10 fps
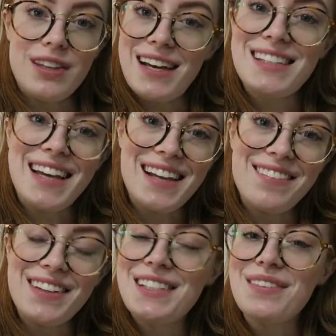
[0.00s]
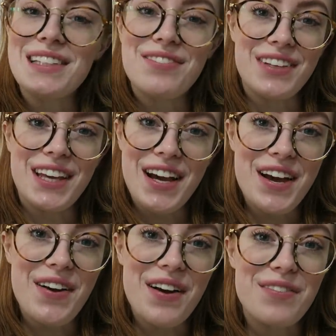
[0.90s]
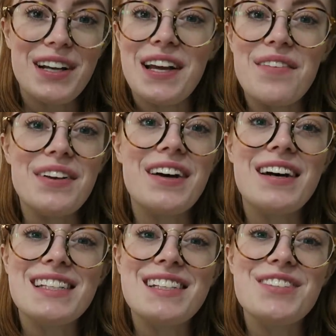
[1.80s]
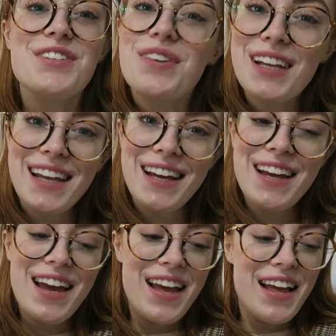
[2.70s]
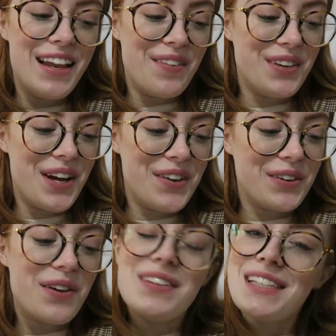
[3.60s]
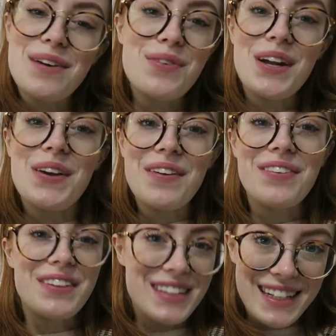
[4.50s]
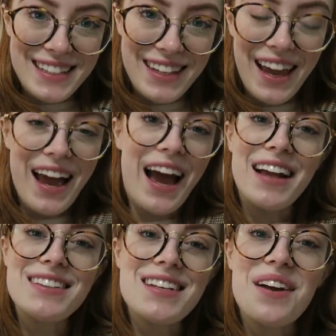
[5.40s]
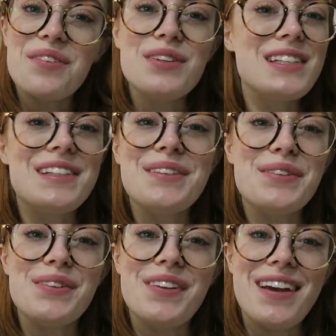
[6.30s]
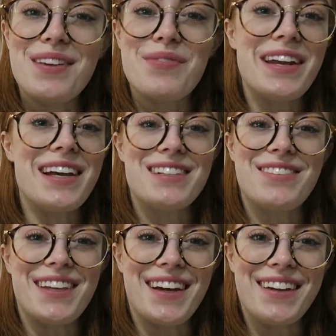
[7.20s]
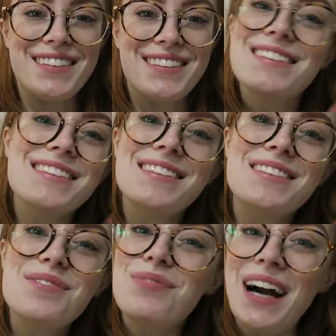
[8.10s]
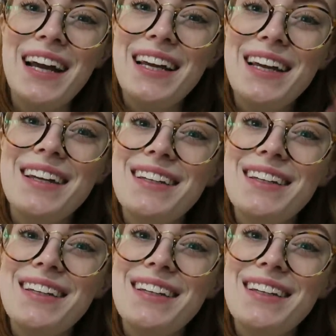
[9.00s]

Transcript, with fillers: So that's the end of this week's video. I really hope you guys enjoyed it. Let me know in the comments down below if you did and I will see you all in my next video. Bye!